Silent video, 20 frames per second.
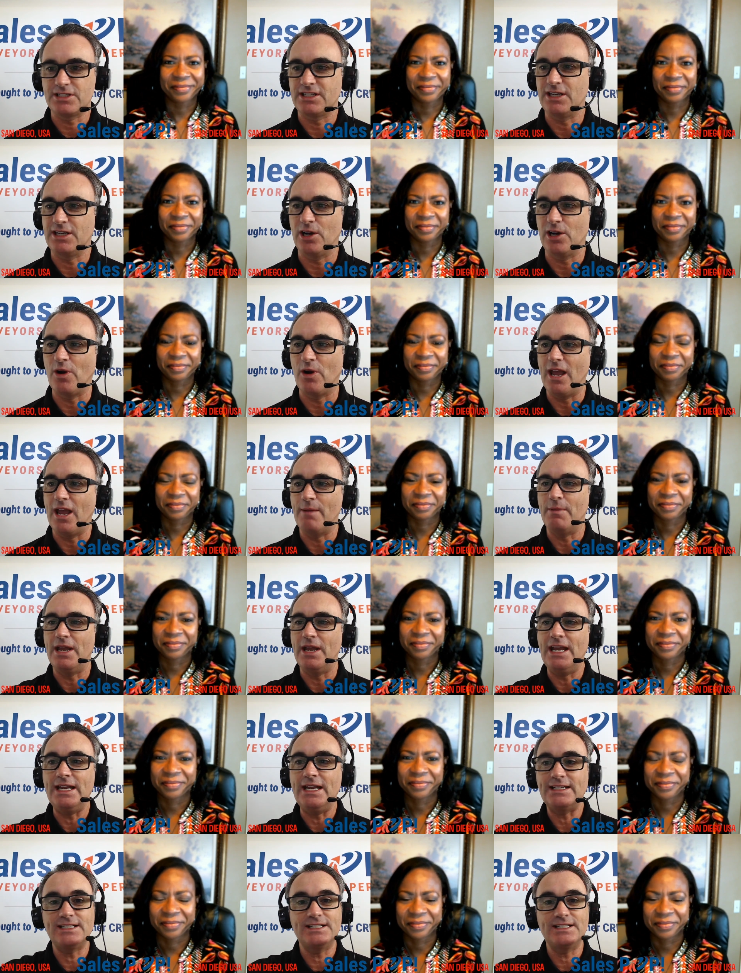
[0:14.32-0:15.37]
Speaker 1: CRM.
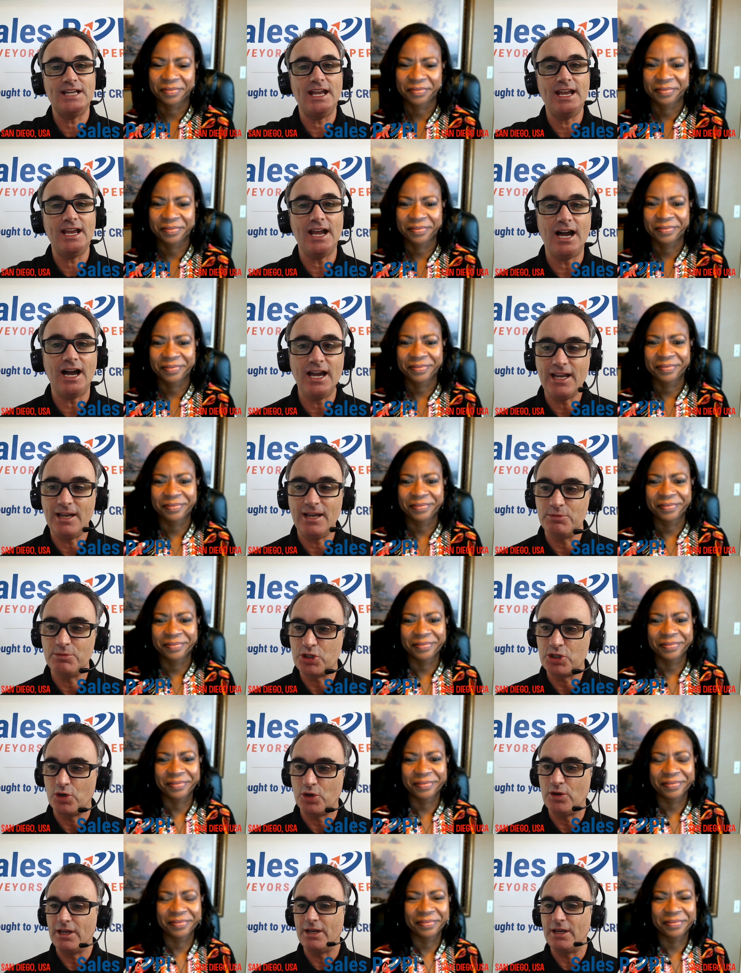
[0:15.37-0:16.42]
And today I am
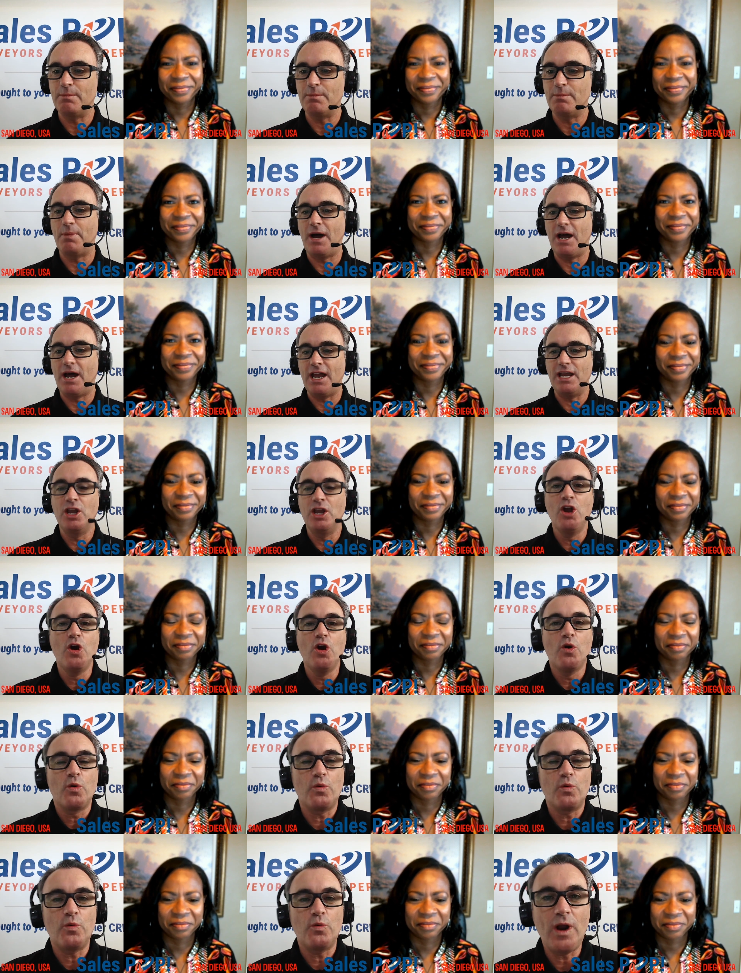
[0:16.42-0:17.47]
joined by
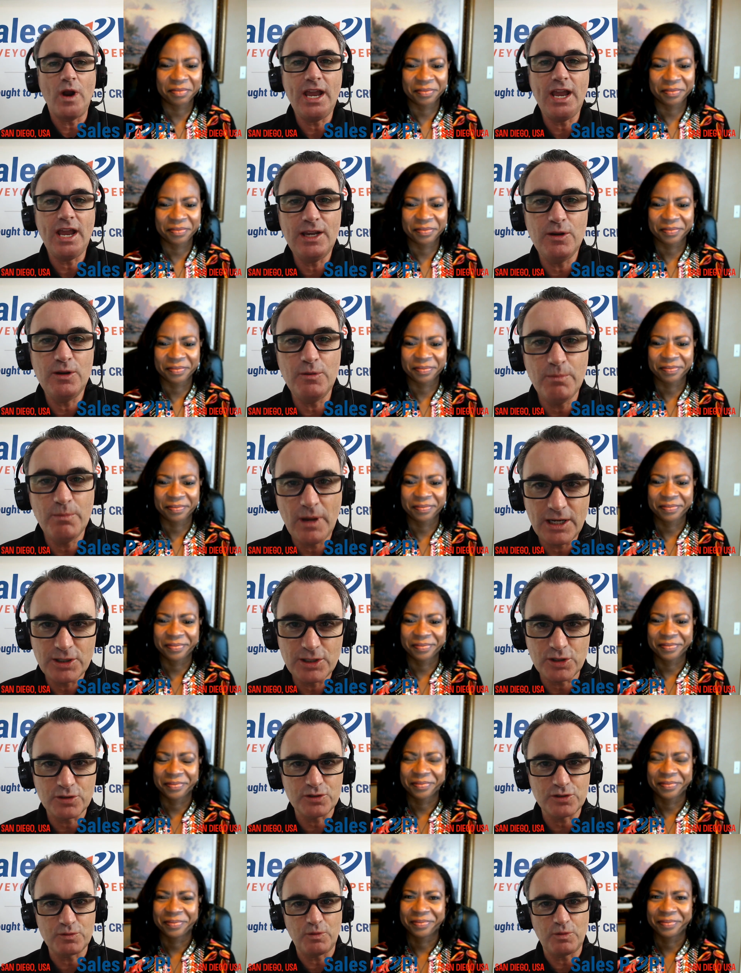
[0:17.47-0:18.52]
Rae
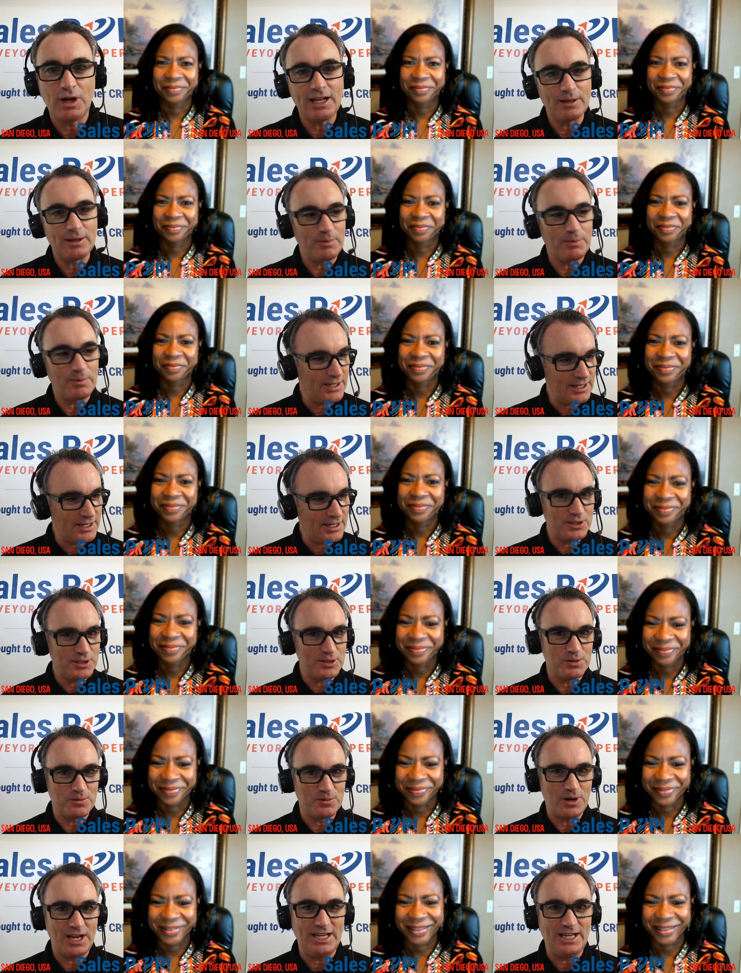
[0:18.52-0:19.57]
Majors-Wildman. How are you
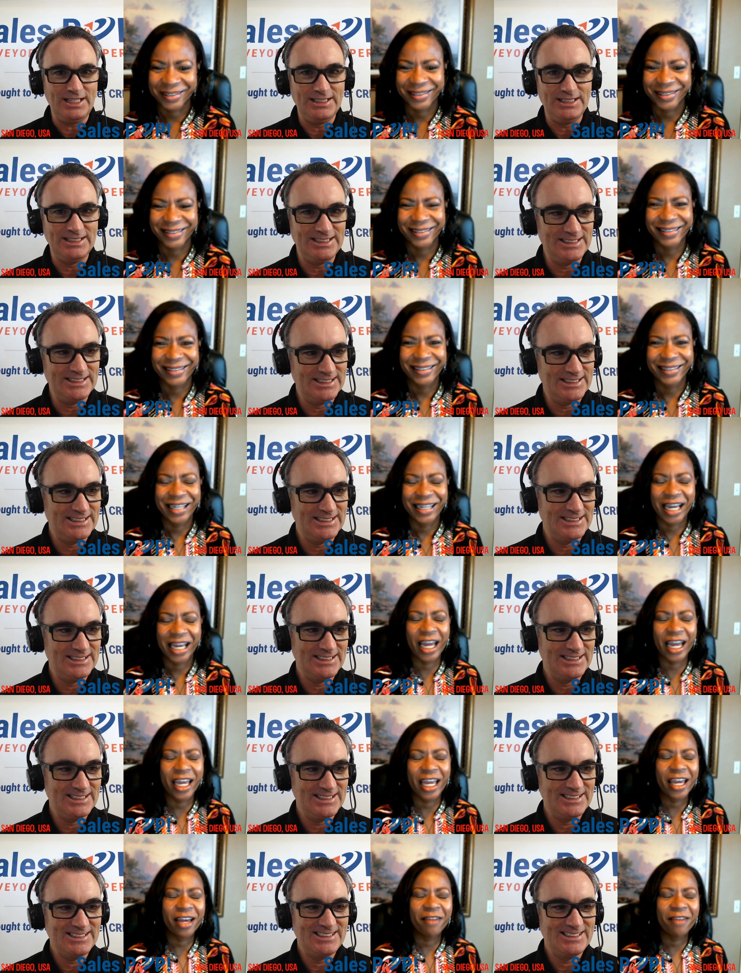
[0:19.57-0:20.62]
doing, Rae?
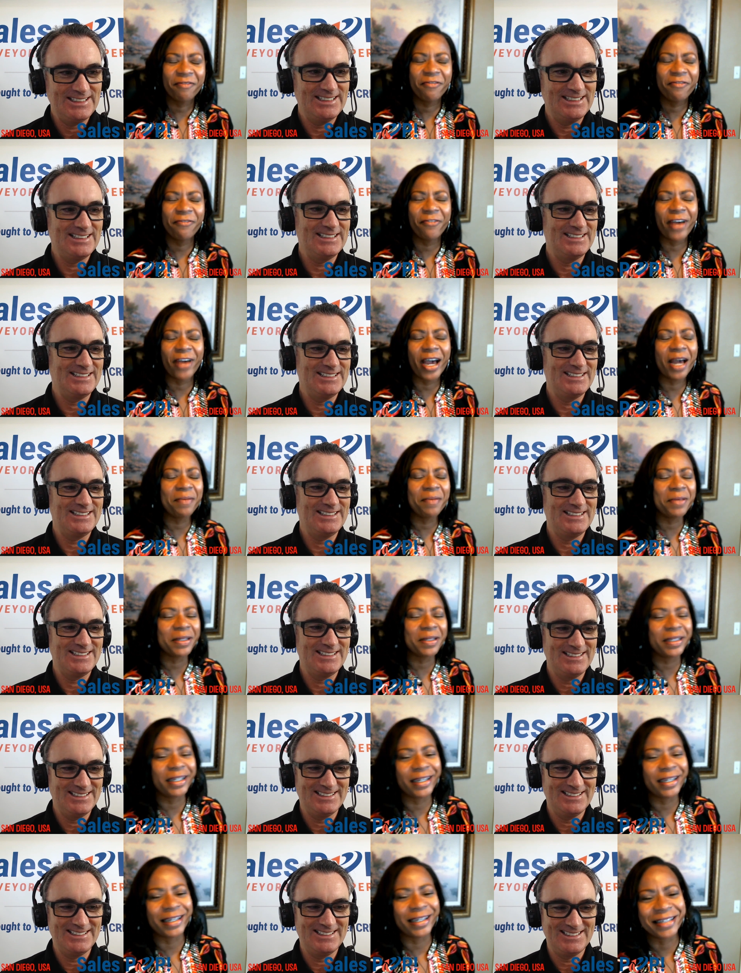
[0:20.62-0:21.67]
Speaker 2: I am
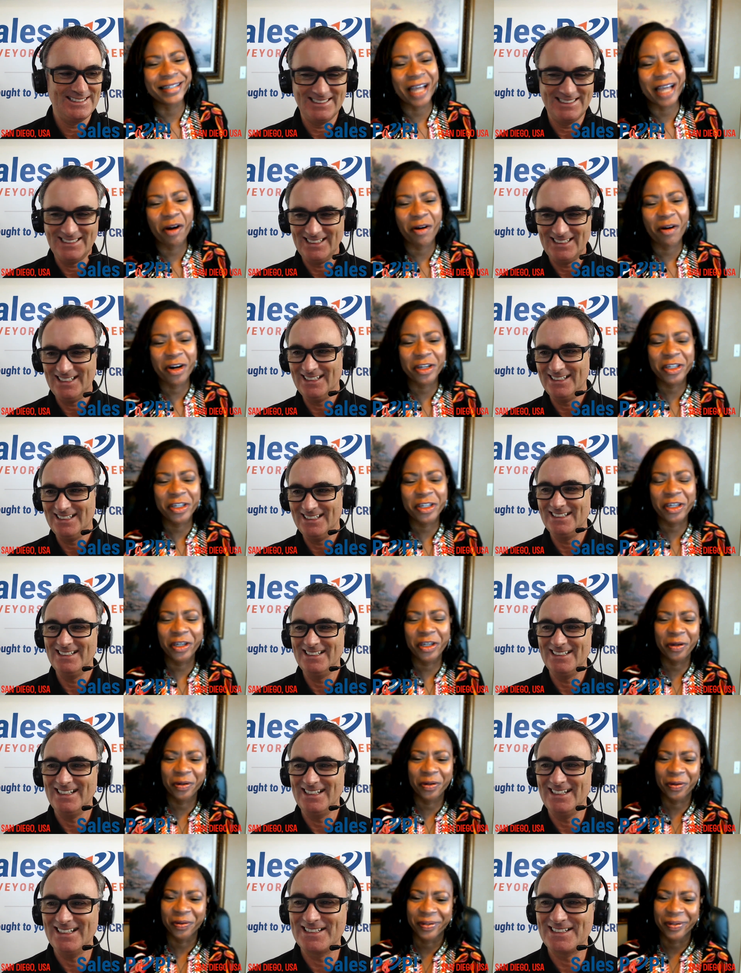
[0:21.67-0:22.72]
fabulous. How are
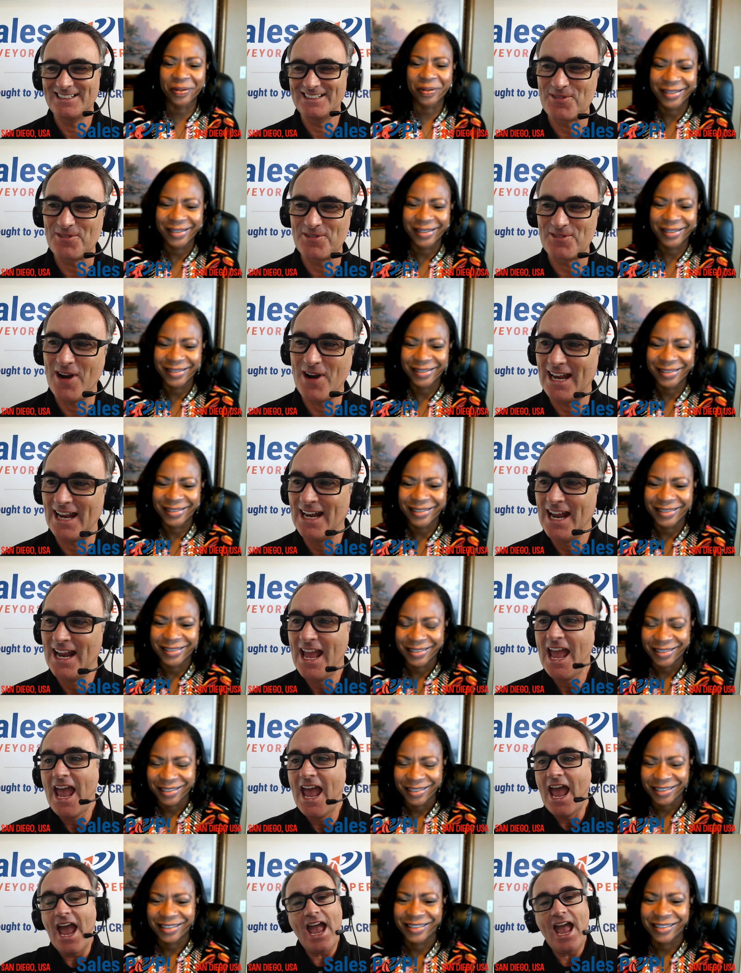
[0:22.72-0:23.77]
you? That's great.
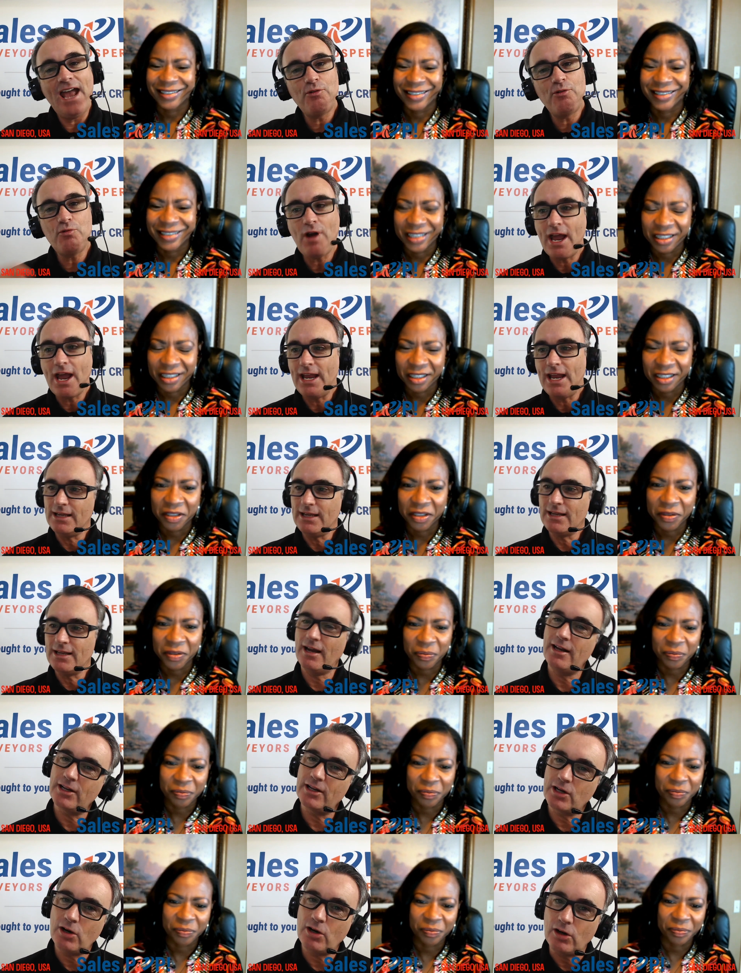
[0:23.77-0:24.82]
And
Speaker 1: Rae
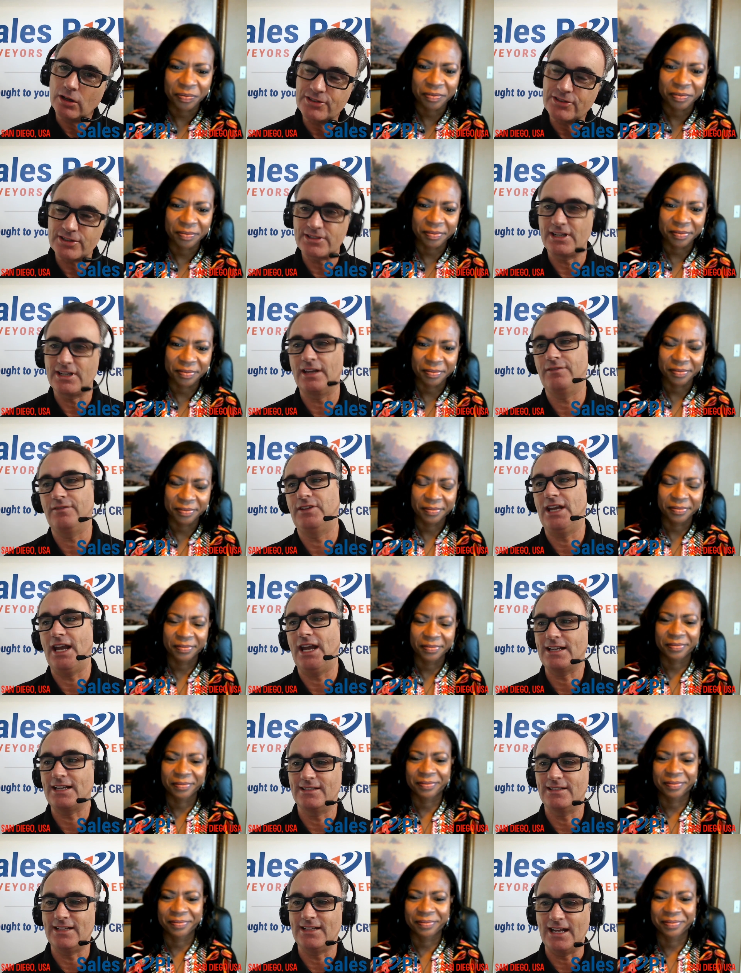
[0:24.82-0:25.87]
kind of calls herself the
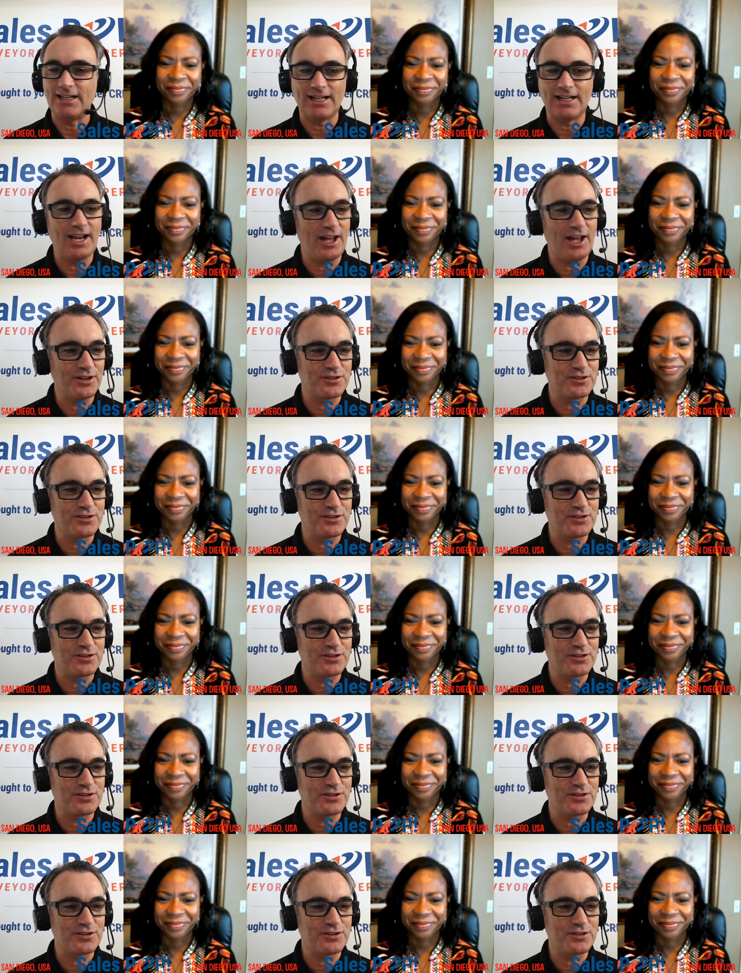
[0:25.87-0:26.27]
accidental